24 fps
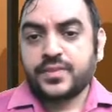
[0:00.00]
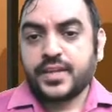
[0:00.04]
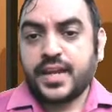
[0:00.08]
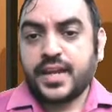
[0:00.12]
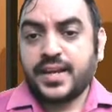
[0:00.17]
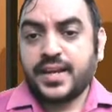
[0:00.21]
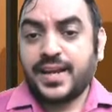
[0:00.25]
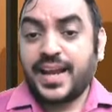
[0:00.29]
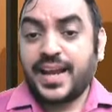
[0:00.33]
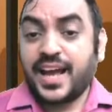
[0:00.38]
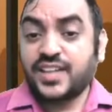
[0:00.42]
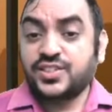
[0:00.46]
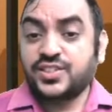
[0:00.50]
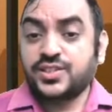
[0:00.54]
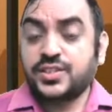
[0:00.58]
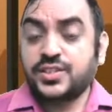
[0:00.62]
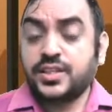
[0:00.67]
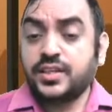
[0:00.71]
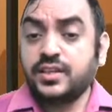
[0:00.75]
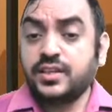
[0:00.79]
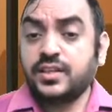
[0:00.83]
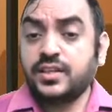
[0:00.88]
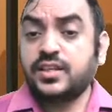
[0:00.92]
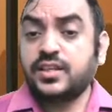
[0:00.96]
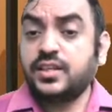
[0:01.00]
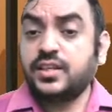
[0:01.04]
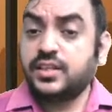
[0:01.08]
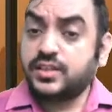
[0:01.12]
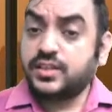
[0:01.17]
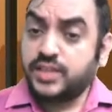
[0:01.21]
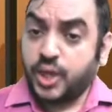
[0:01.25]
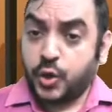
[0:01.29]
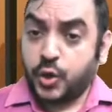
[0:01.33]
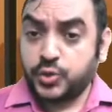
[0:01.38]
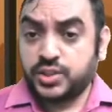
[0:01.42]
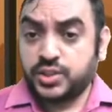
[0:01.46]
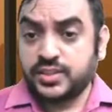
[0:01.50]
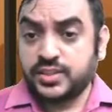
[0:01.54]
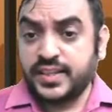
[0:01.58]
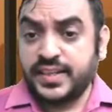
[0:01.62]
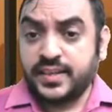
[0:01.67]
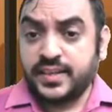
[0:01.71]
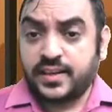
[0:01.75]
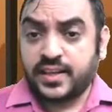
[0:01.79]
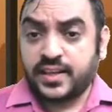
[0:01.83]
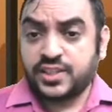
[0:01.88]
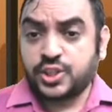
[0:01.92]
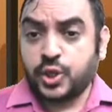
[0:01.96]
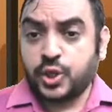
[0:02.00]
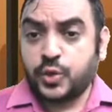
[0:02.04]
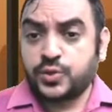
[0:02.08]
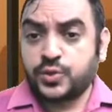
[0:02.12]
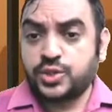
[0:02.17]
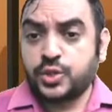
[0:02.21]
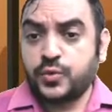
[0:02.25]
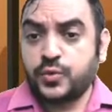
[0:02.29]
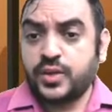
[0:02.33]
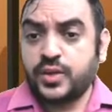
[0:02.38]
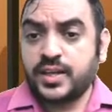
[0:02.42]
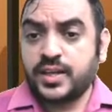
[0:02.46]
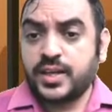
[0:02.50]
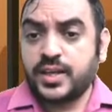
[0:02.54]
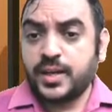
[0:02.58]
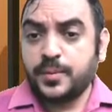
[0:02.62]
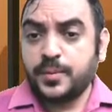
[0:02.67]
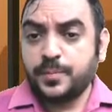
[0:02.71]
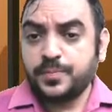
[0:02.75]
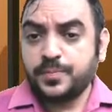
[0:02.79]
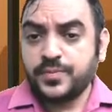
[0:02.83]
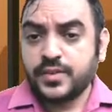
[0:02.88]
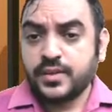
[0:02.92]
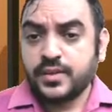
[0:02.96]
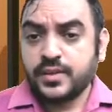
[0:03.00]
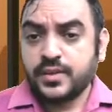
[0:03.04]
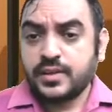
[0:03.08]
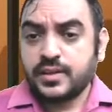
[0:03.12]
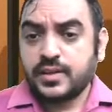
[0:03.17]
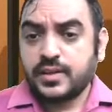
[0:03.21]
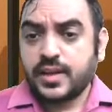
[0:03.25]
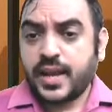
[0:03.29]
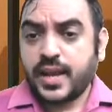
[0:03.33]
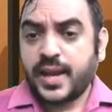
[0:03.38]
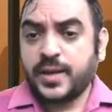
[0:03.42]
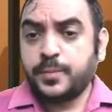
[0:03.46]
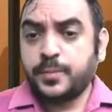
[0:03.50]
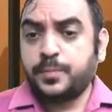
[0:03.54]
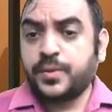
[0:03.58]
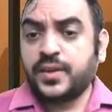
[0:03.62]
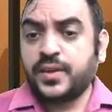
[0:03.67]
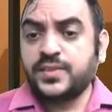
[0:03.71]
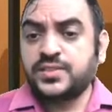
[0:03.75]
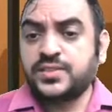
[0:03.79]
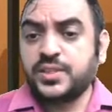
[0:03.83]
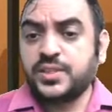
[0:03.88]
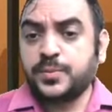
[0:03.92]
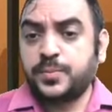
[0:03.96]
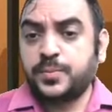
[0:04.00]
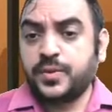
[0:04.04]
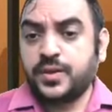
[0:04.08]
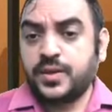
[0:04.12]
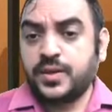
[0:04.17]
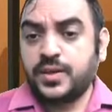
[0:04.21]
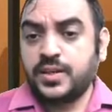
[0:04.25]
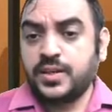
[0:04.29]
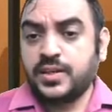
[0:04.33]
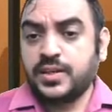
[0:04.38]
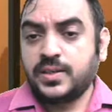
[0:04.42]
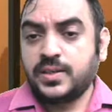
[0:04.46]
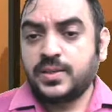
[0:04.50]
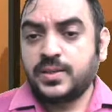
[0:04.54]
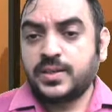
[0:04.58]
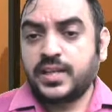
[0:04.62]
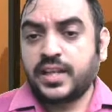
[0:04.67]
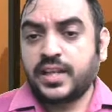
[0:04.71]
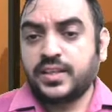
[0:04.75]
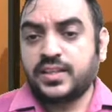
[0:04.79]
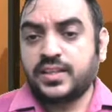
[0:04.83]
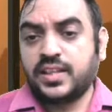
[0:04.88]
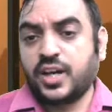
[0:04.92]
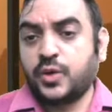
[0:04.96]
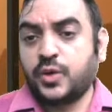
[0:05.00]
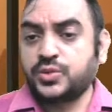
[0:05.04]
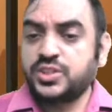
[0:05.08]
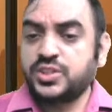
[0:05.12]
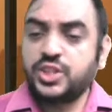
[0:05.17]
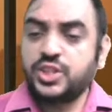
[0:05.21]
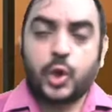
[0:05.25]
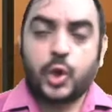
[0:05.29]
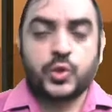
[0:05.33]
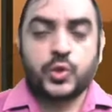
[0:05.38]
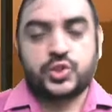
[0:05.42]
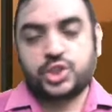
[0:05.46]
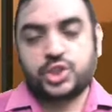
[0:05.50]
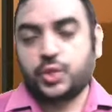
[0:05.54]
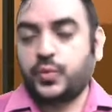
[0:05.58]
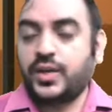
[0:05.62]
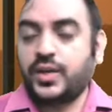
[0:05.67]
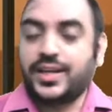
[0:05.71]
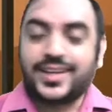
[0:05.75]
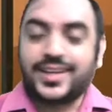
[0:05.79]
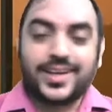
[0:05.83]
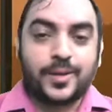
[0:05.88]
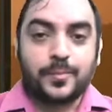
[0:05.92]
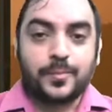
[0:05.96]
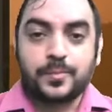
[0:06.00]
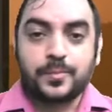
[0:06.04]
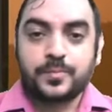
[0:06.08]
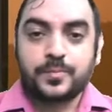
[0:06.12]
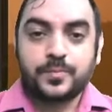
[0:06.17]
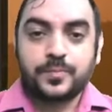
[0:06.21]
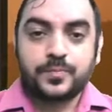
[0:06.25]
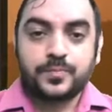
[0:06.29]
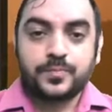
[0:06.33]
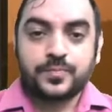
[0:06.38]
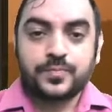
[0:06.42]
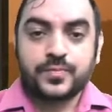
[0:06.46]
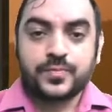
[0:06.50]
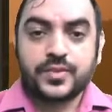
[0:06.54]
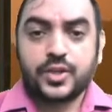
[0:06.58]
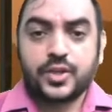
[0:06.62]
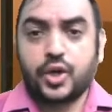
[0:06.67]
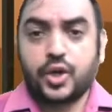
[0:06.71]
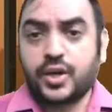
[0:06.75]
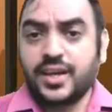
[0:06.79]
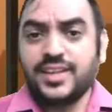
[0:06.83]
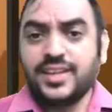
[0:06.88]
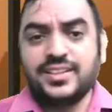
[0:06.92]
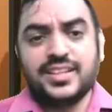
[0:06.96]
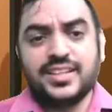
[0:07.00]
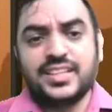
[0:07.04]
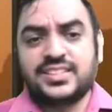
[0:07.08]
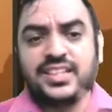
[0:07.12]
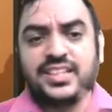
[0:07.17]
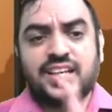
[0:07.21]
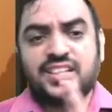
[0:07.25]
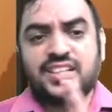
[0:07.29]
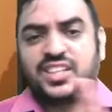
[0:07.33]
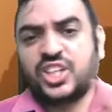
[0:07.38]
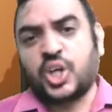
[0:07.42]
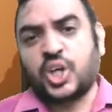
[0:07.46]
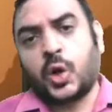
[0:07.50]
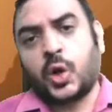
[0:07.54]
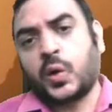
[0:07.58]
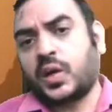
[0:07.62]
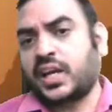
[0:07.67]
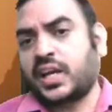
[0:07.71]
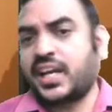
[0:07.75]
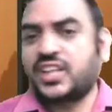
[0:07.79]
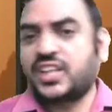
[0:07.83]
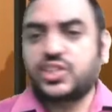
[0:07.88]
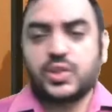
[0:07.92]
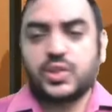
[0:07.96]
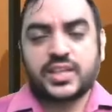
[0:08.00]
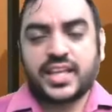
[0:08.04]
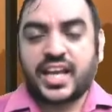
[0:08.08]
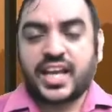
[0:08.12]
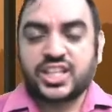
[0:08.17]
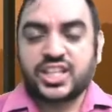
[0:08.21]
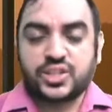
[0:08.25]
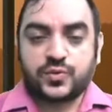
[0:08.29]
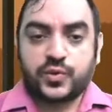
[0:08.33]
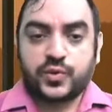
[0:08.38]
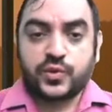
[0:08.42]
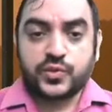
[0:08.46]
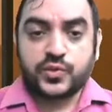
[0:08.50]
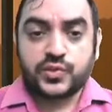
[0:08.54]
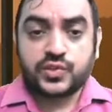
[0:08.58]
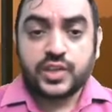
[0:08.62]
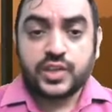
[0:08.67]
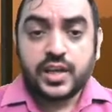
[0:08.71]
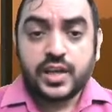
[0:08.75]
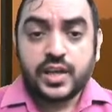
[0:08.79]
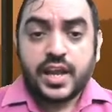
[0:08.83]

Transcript: And last year, 1,000 interest also will come and principal 10,000 also will come. Okay, these are the contractual cash flows.